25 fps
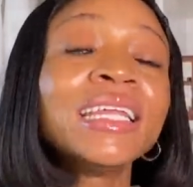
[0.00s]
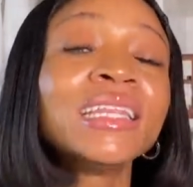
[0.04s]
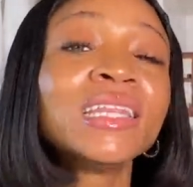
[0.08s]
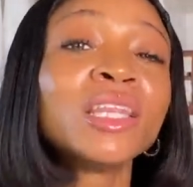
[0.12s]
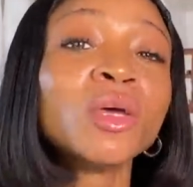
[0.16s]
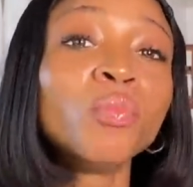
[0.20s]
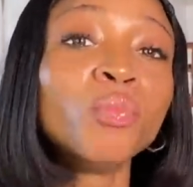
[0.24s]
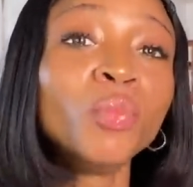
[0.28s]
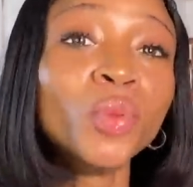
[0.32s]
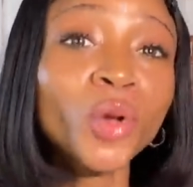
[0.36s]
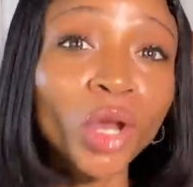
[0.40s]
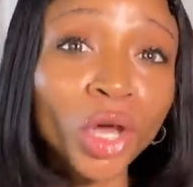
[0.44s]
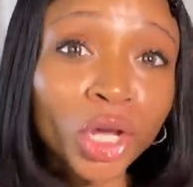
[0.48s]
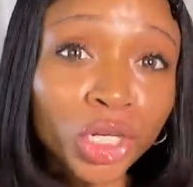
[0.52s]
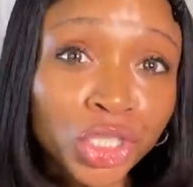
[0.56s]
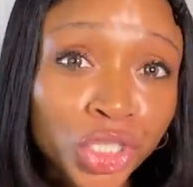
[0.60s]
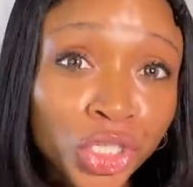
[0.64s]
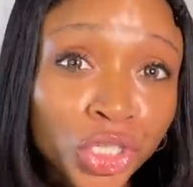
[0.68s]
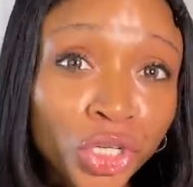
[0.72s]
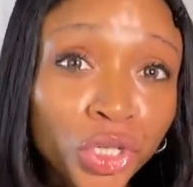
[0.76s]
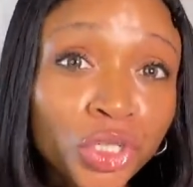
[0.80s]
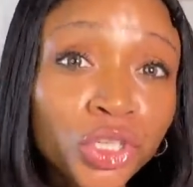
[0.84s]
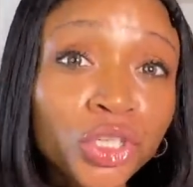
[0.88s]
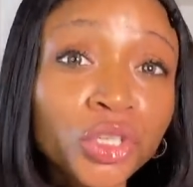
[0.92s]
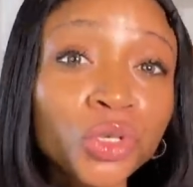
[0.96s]
the
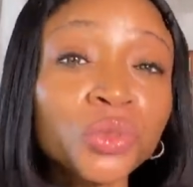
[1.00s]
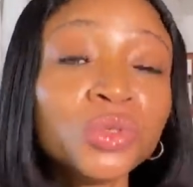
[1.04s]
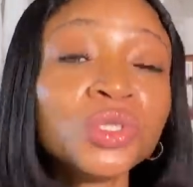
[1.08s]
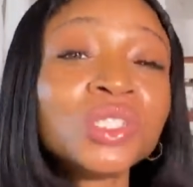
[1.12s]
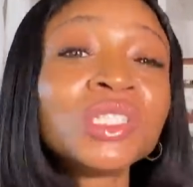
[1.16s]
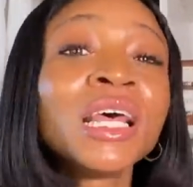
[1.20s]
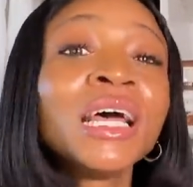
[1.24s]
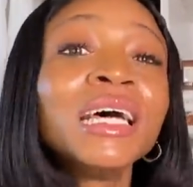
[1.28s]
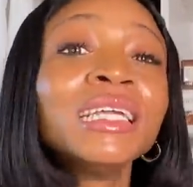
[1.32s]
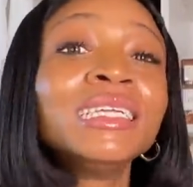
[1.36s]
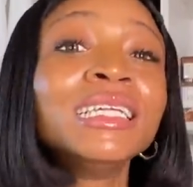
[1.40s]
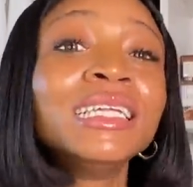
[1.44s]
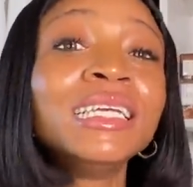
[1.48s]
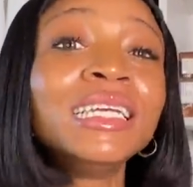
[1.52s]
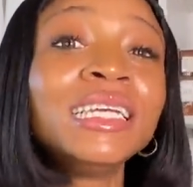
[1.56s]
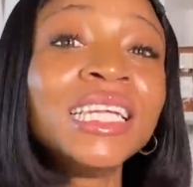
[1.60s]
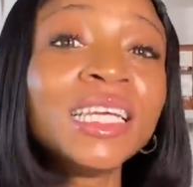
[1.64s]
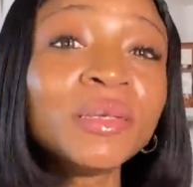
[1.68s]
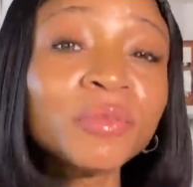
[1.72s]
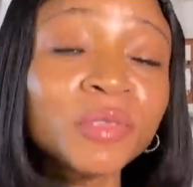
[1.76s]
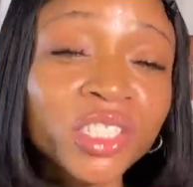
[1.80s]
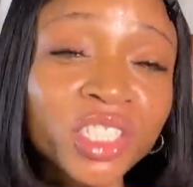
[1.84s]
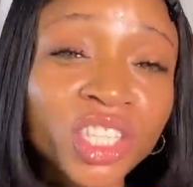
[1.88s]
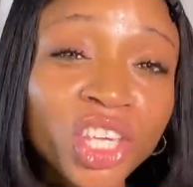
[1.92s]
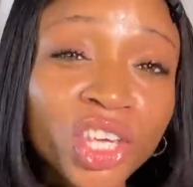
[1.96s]
blush you use, the
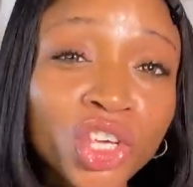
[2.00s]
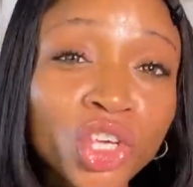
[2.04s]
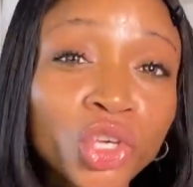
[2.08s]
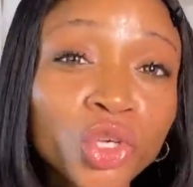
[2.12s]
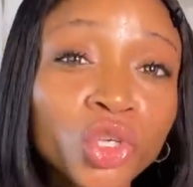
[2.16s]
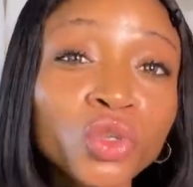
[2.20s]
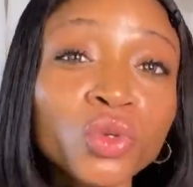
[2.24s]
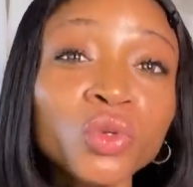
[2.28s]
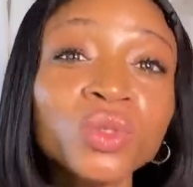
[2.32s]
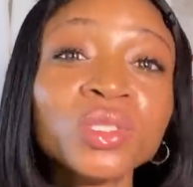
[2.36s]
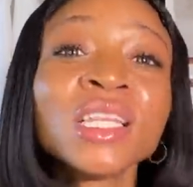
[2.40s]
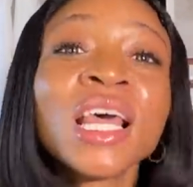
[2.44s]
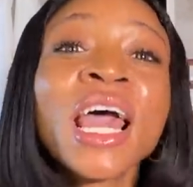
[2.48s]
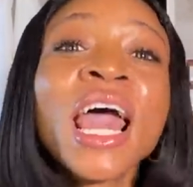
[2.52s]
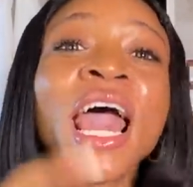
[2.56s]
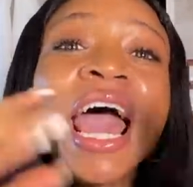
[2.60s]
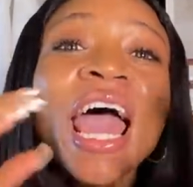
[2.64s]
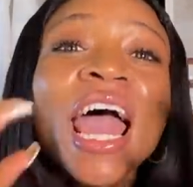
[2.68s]
lipstick you use,